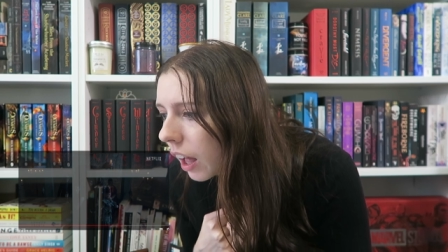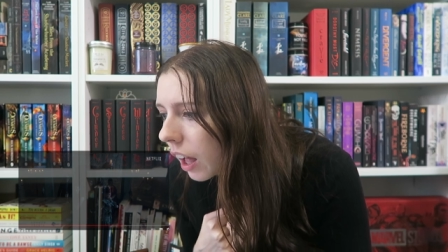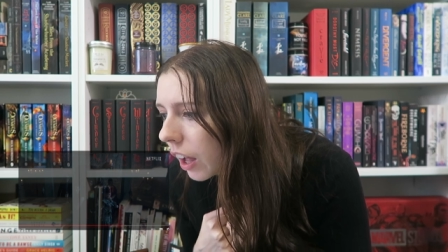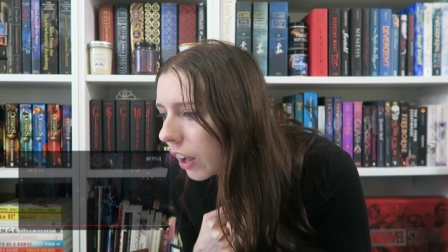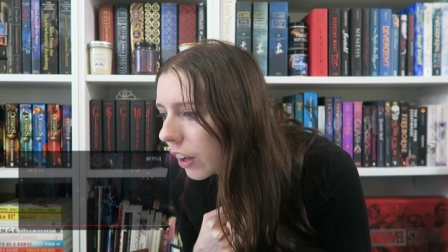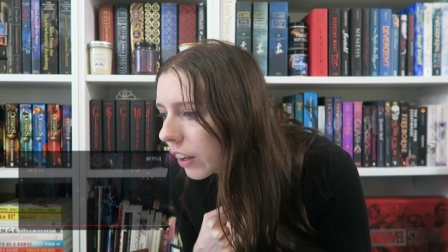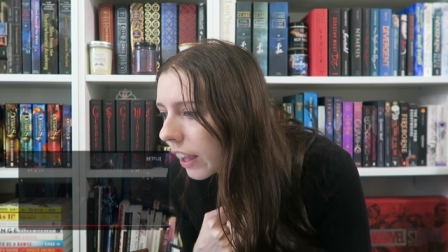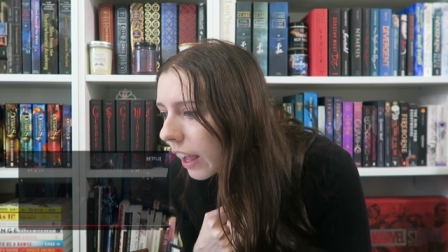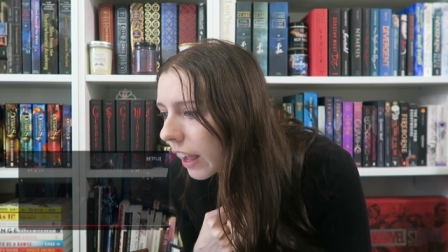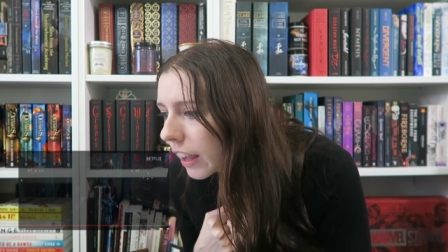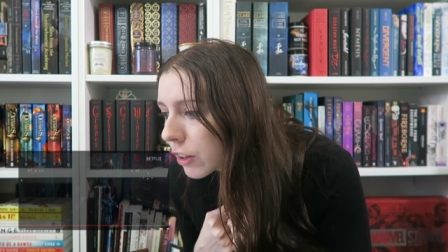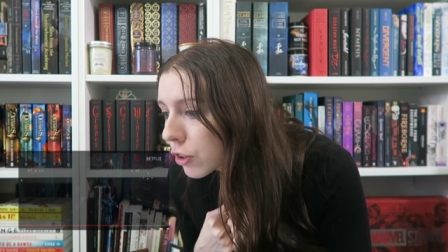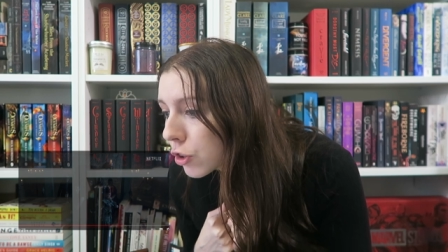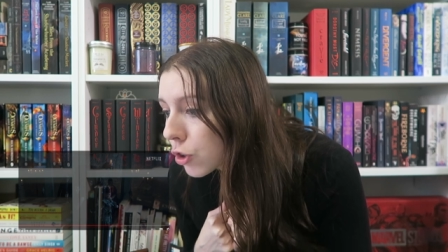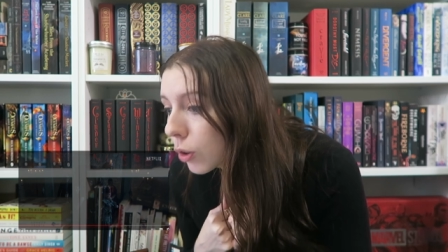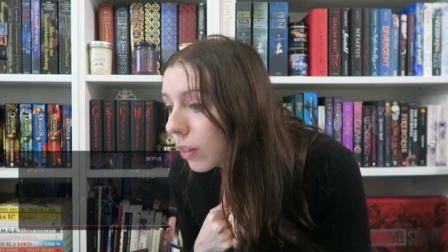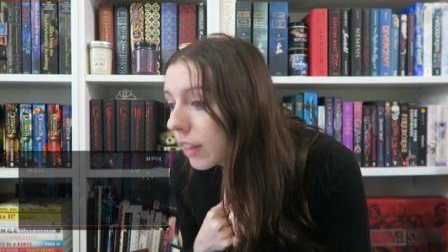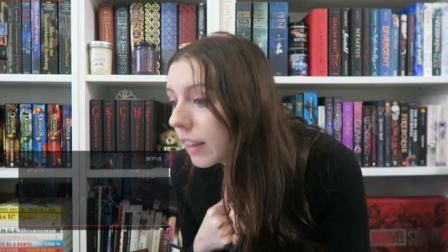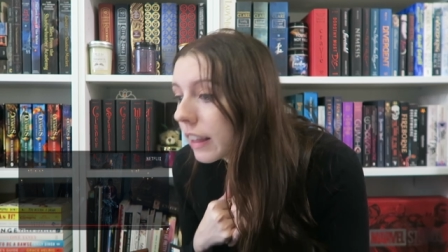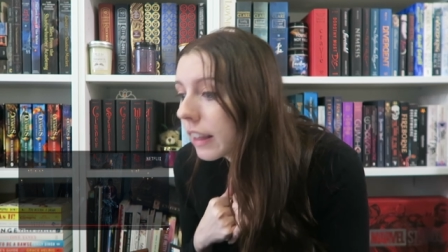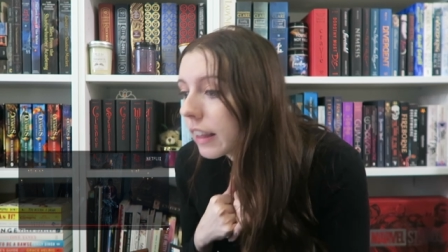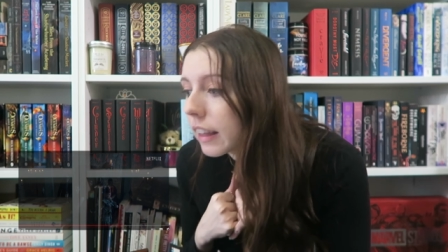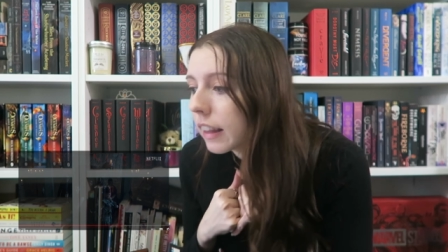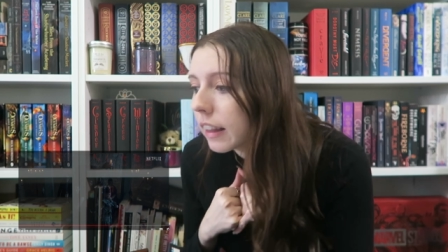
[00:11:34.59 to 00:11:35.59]
okay so
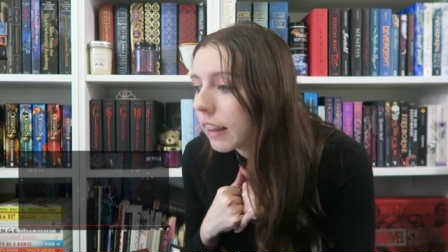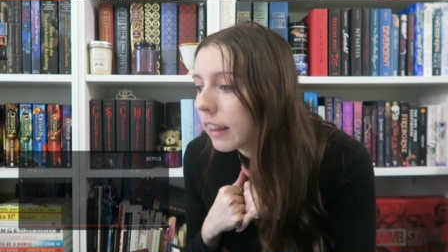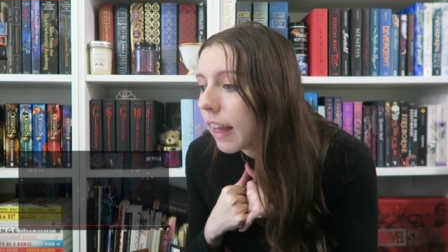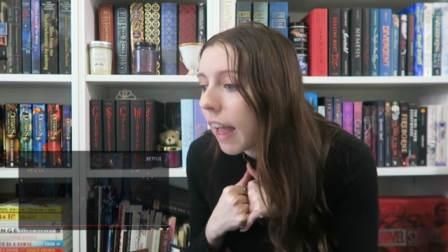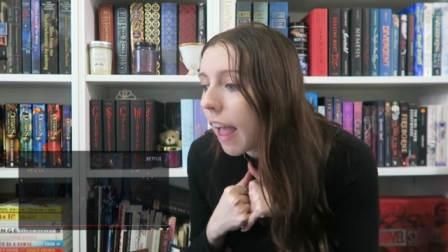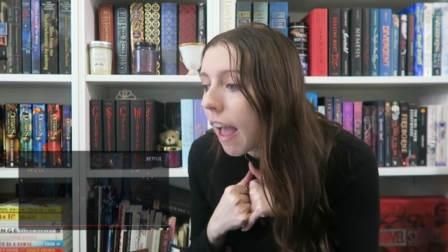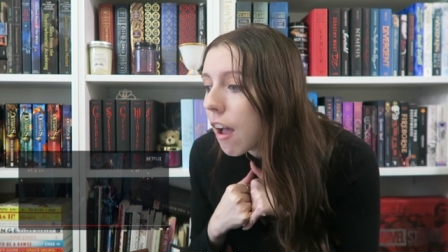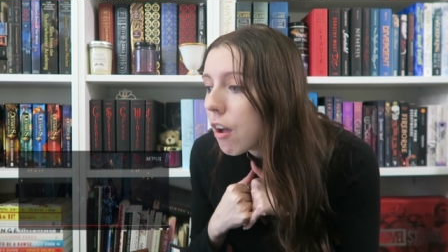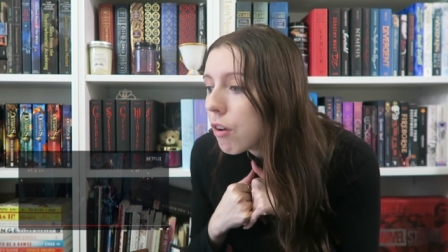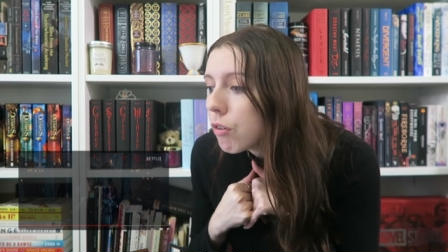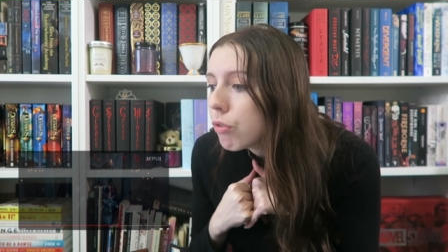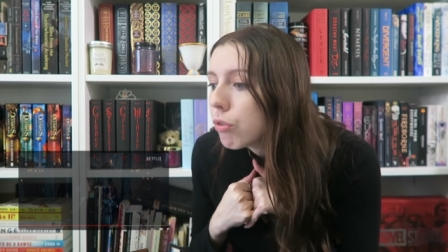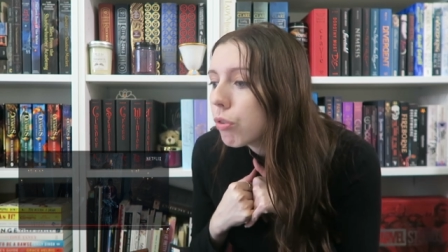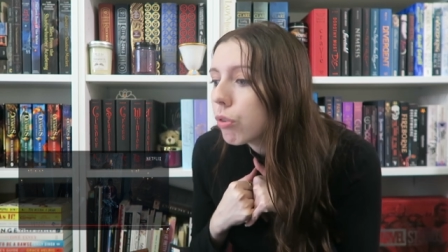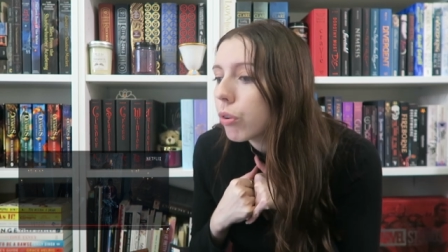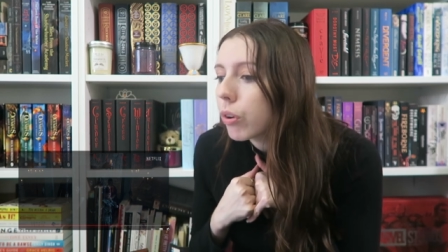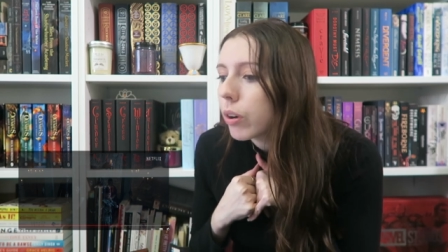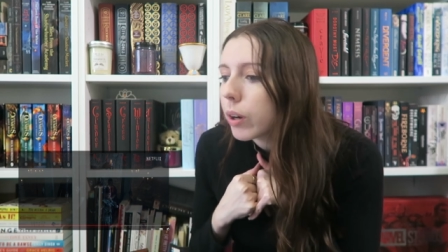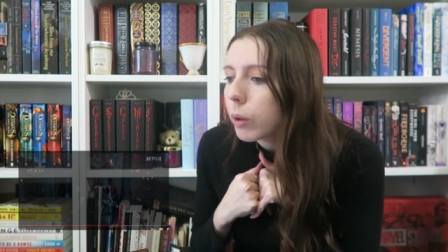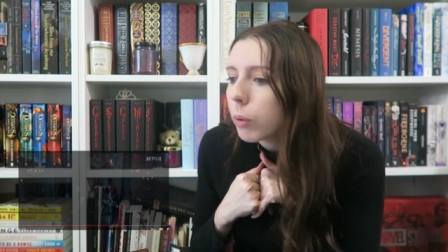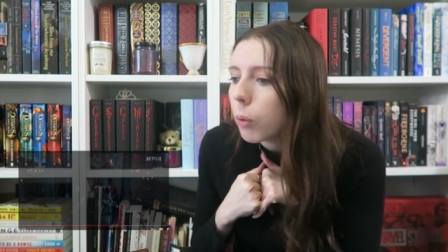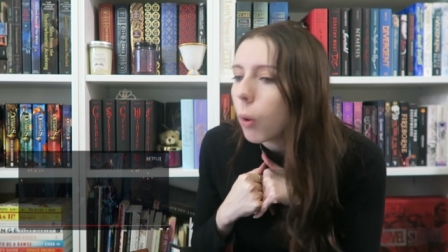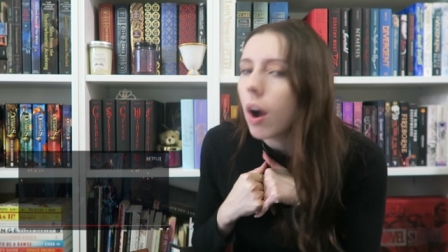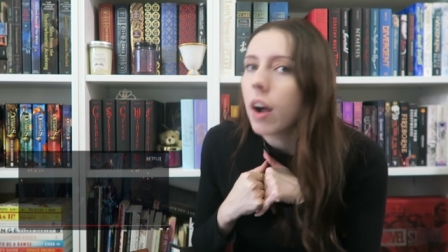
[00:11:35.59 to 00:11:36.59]
like
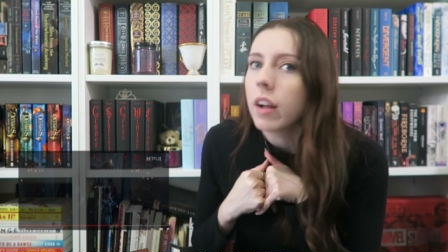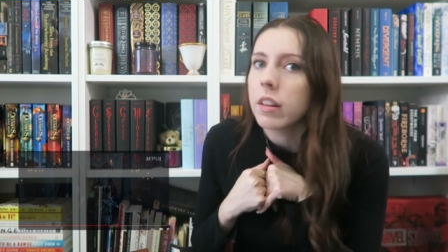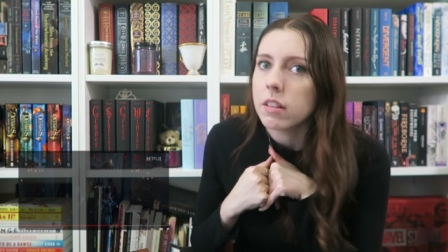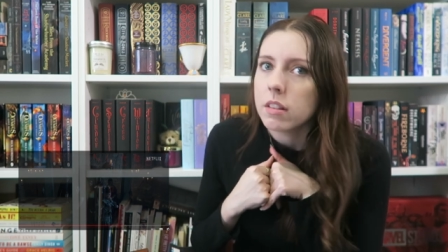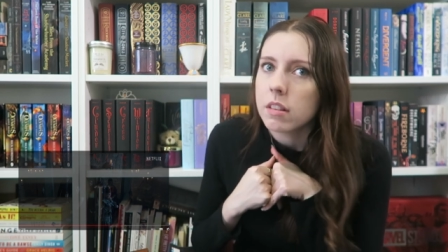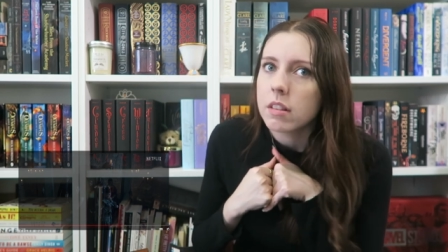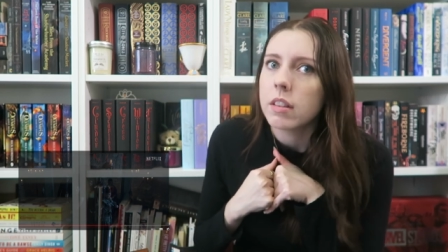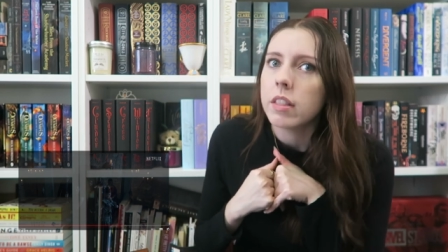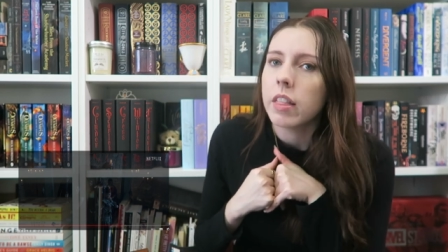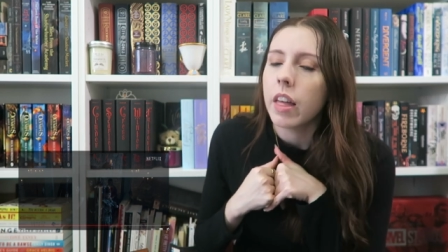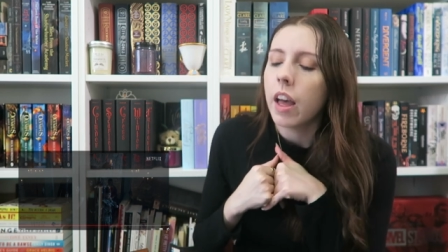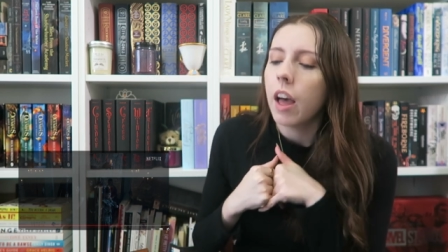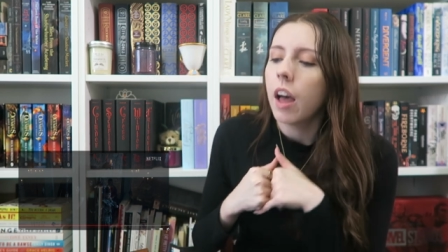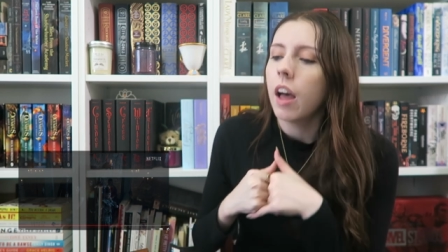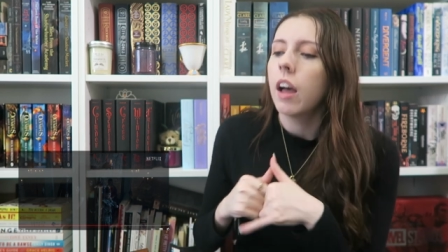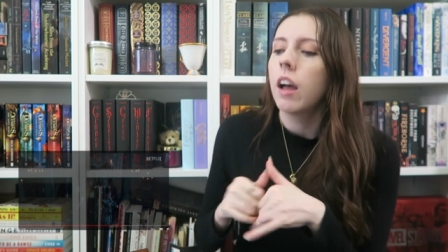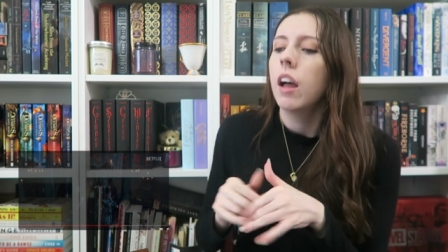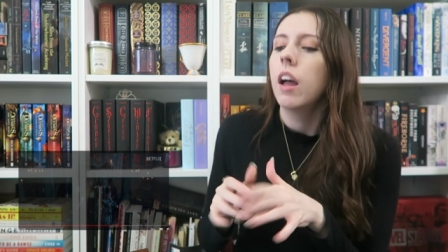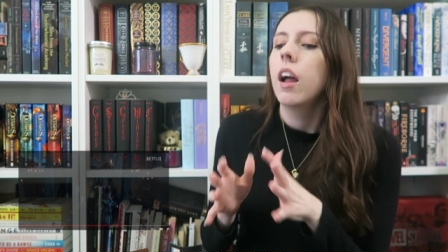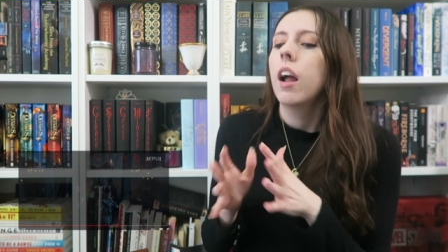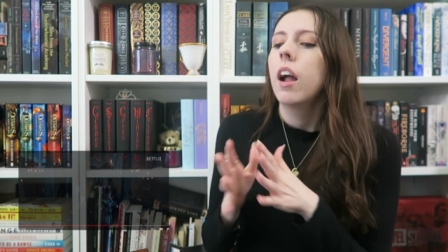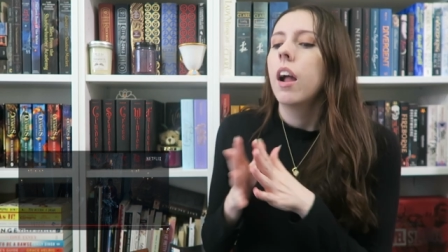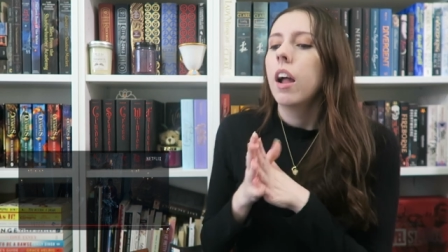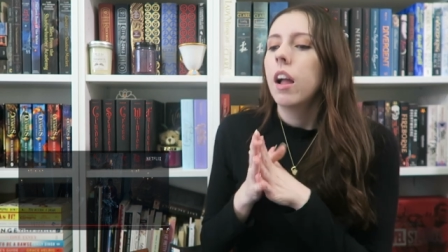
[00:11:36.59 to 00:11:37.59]
everyone's
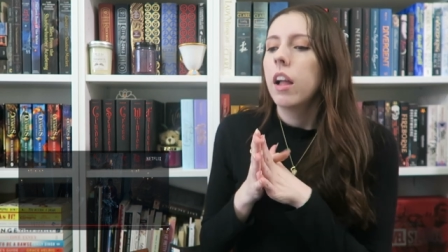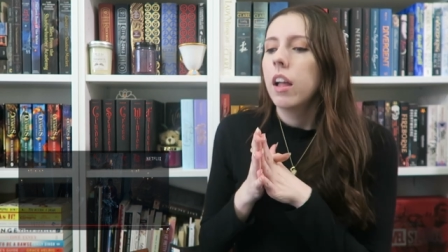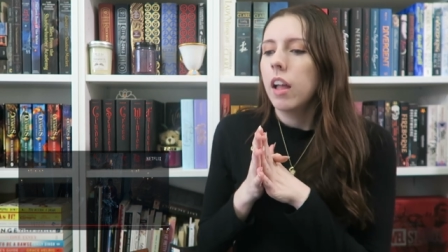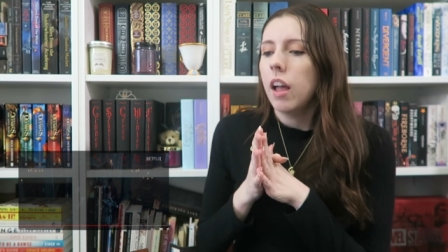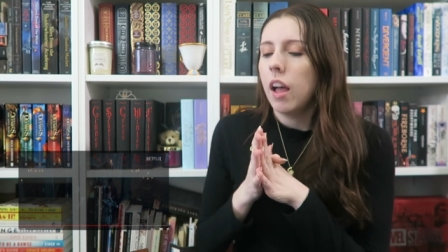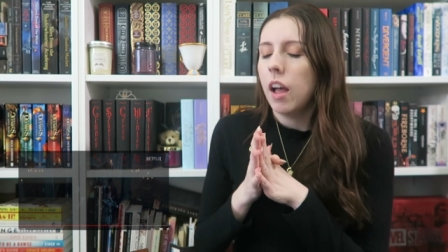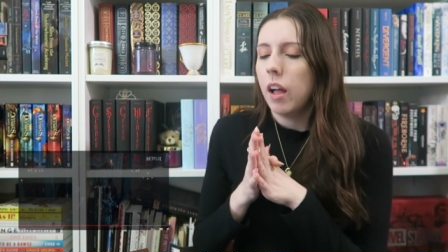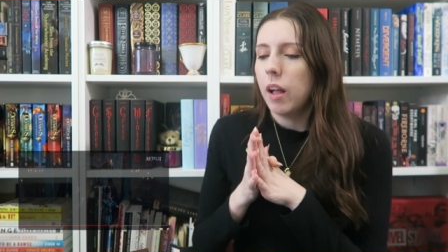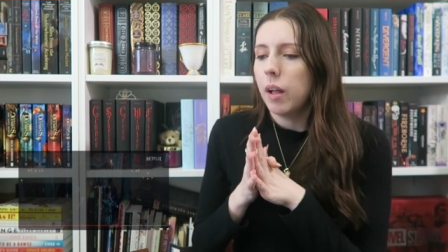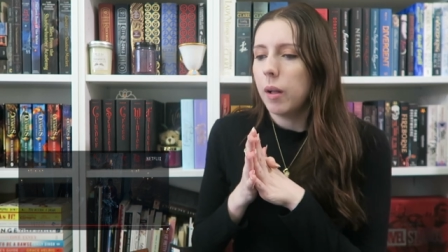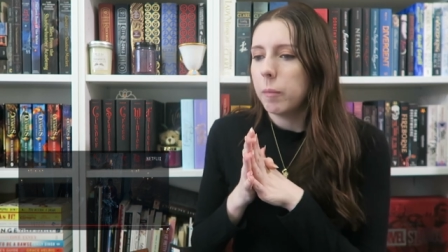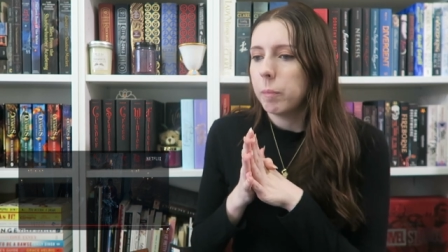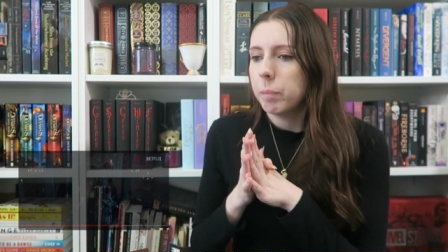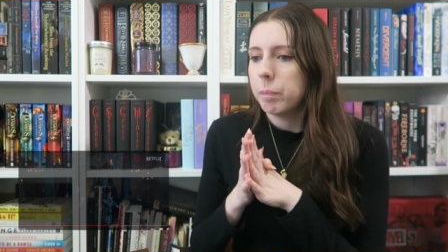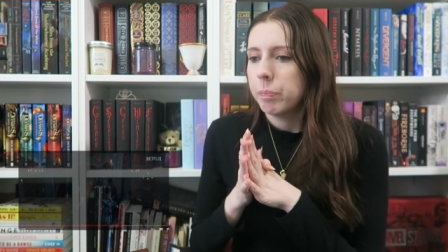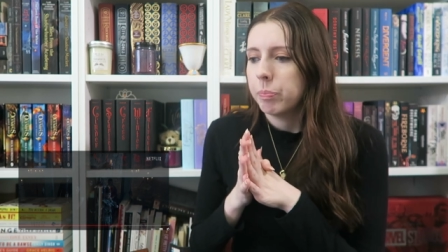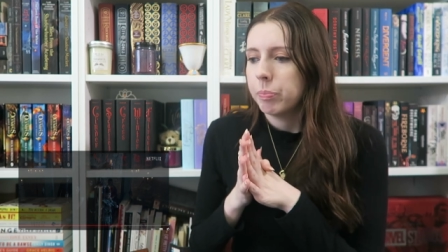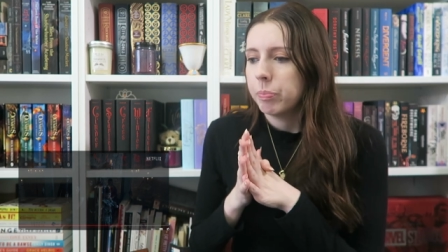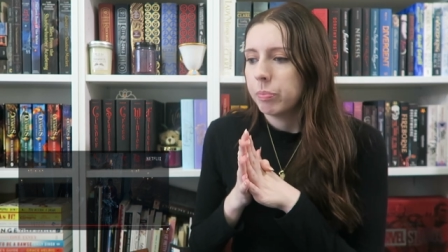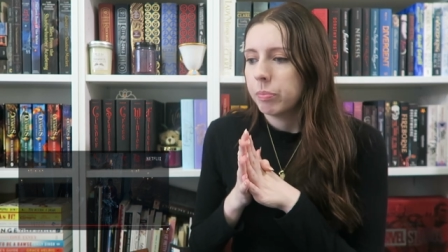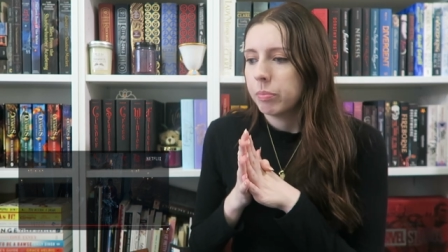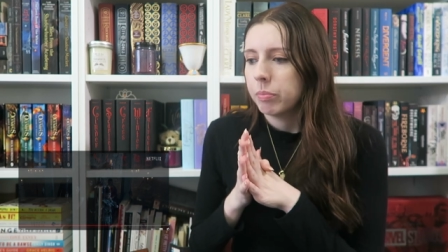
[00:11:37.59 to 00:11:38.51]
there um